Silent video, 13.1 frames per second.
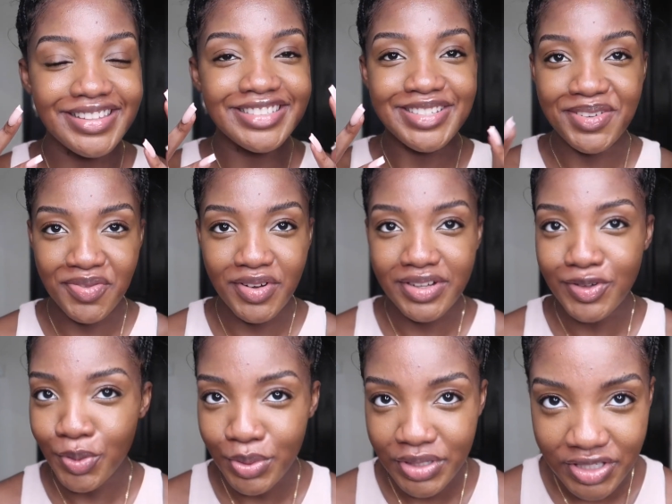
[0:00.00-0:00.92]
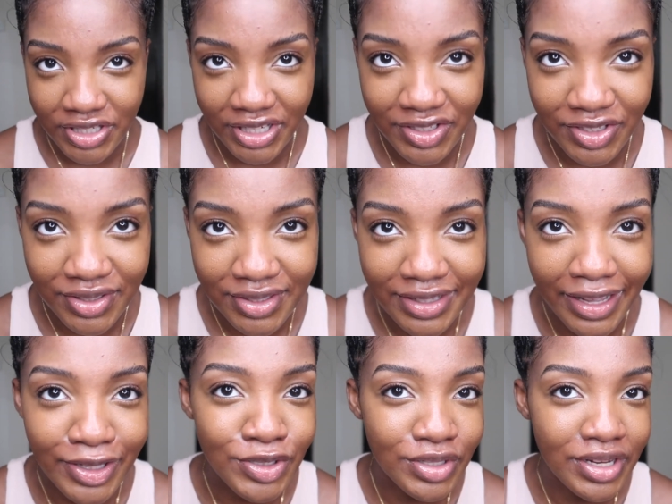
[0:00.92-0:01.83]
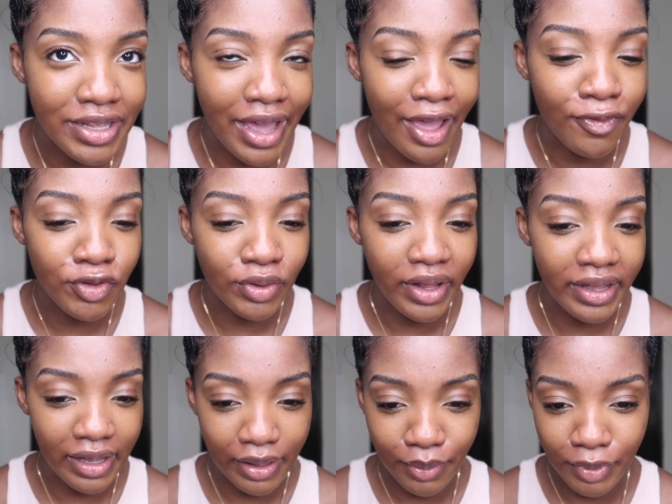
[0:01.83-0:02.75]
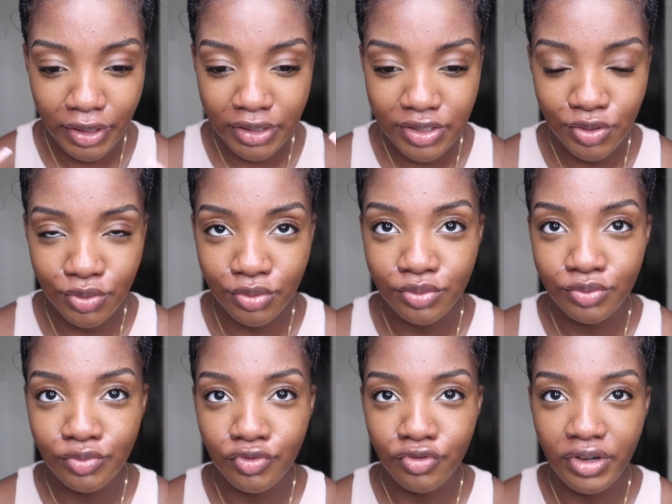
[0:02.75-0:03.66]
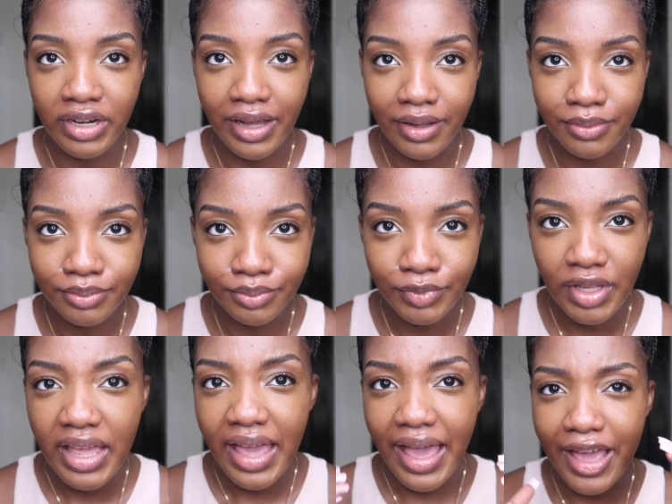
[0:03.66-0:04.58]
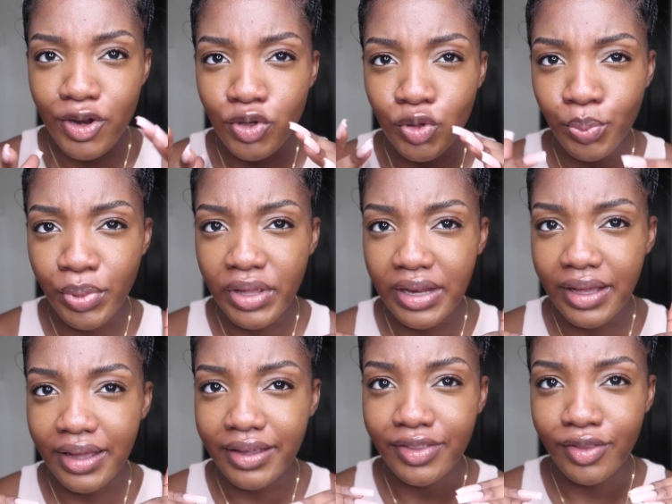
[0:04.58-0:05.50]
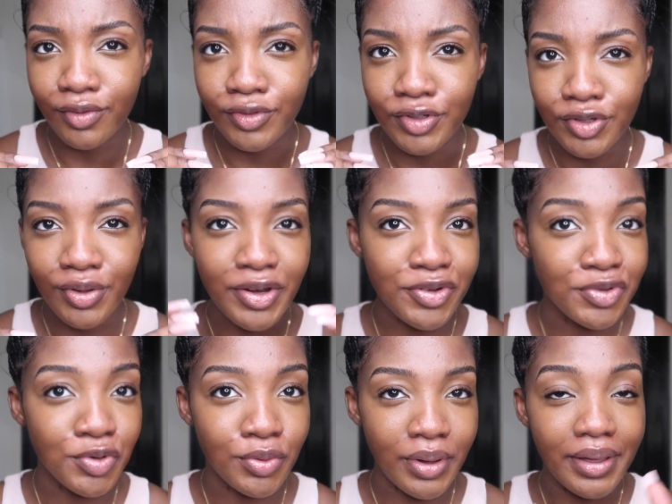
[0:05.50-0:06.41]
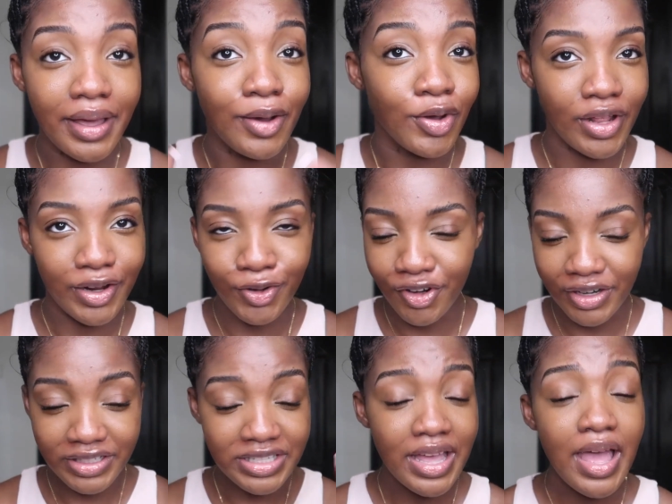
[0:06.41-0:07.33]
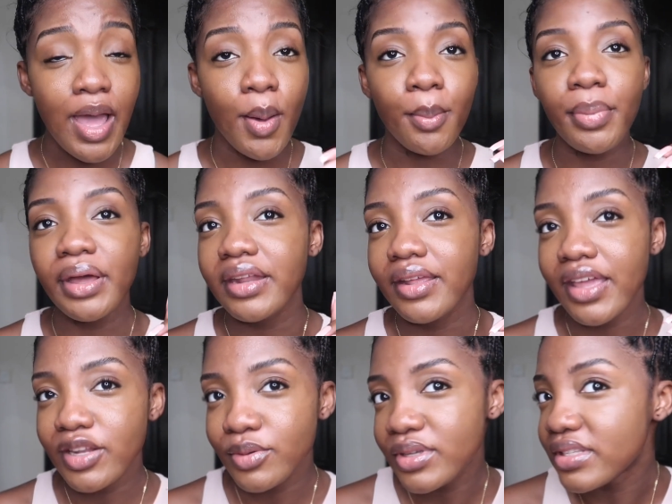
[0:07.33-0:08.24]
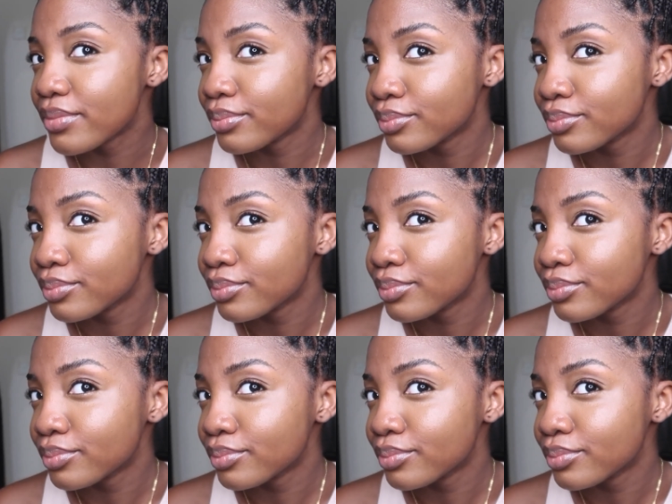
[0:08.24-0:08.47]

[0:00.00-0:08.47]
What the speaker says: different, always changes. Like today I feel like I'm a little redder. I look paler in the video, I don't know why, I'll color correct. But anyways,